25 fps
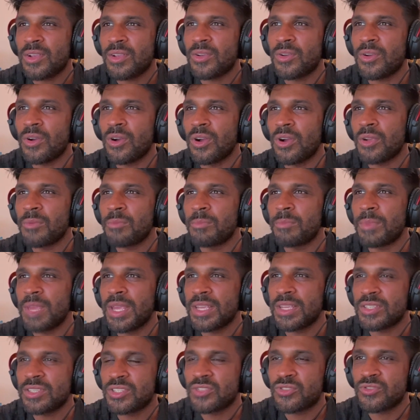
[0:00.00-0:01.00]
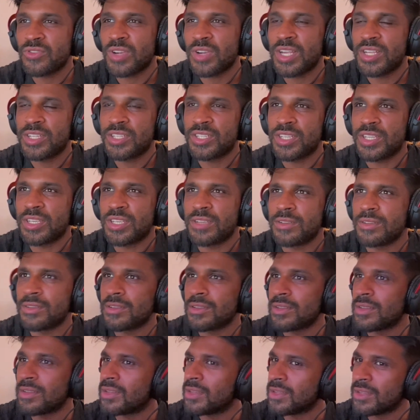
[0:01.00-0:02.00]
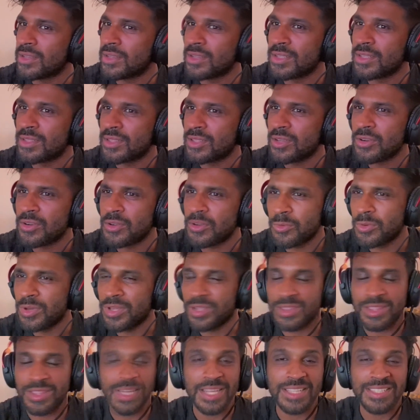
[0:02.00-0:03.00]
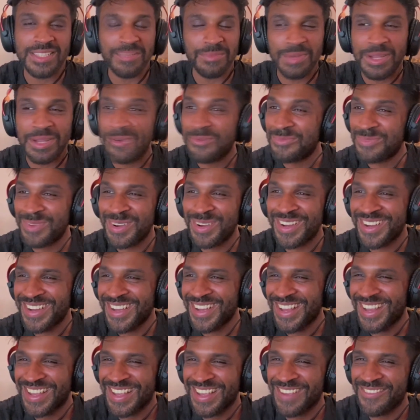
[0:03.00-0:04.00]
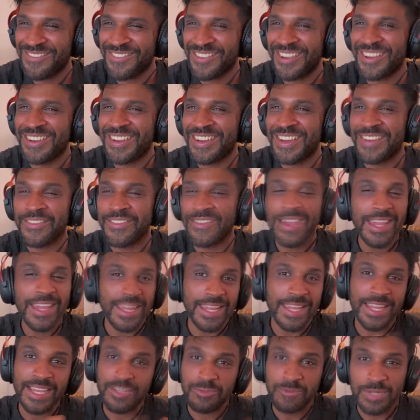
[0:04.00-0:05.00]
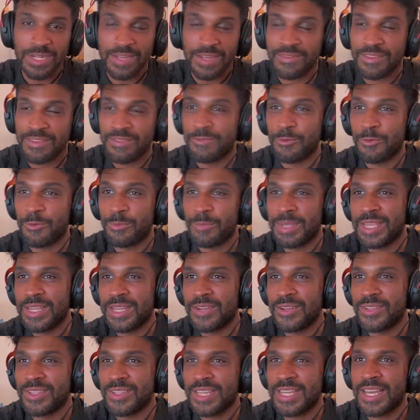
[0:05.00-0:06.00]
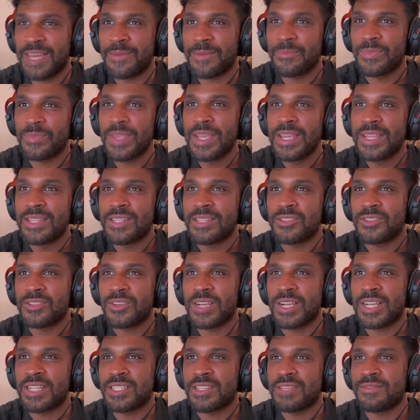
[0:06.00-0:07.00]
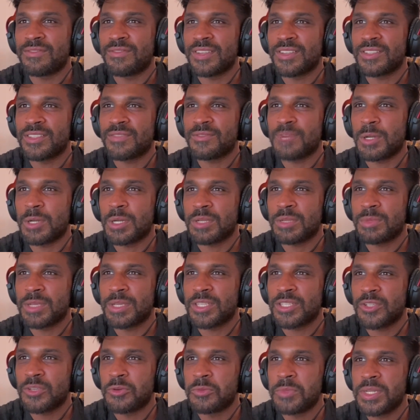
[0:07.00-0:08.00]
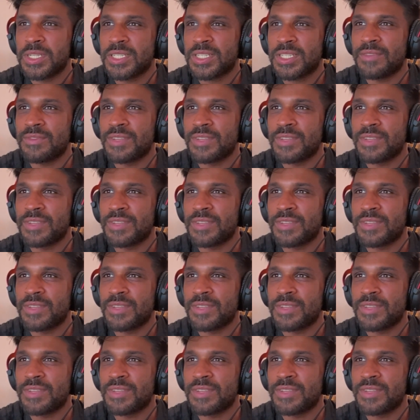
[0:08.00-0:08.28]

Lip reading: Kong Ming's strategy. Don't know what that's about, but yeah, fair enough. You guys would have to fool me in on that. The song actually fits for Watame so much,